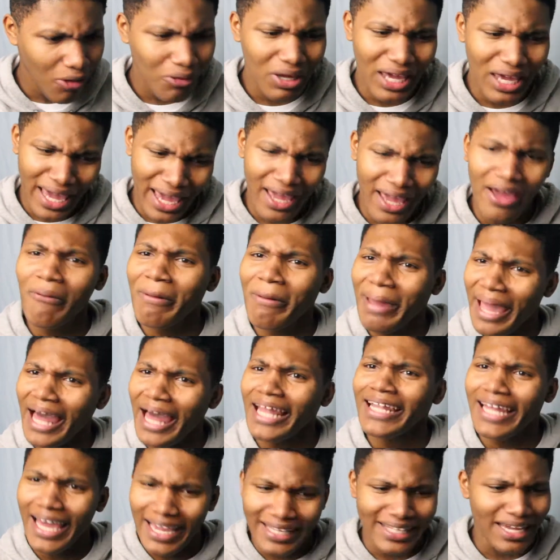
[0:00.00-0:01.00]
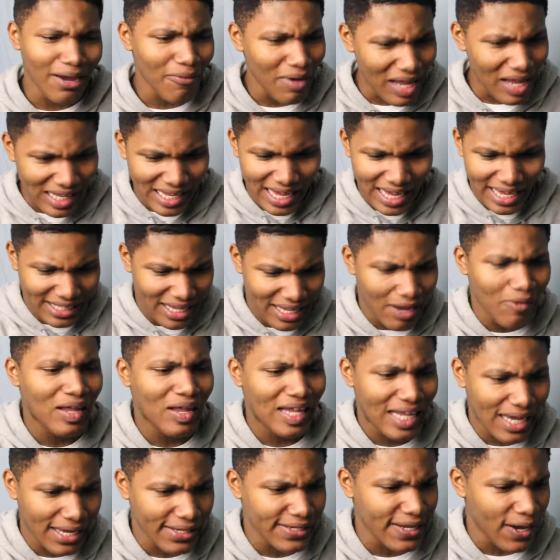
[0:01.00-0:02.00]
Okay, I like that
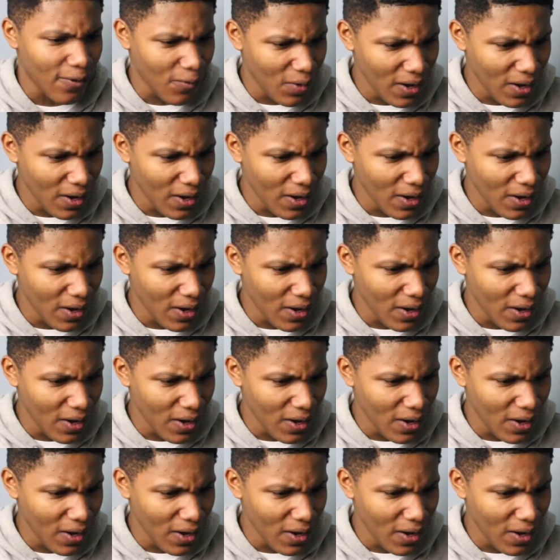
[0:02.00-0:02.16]
one.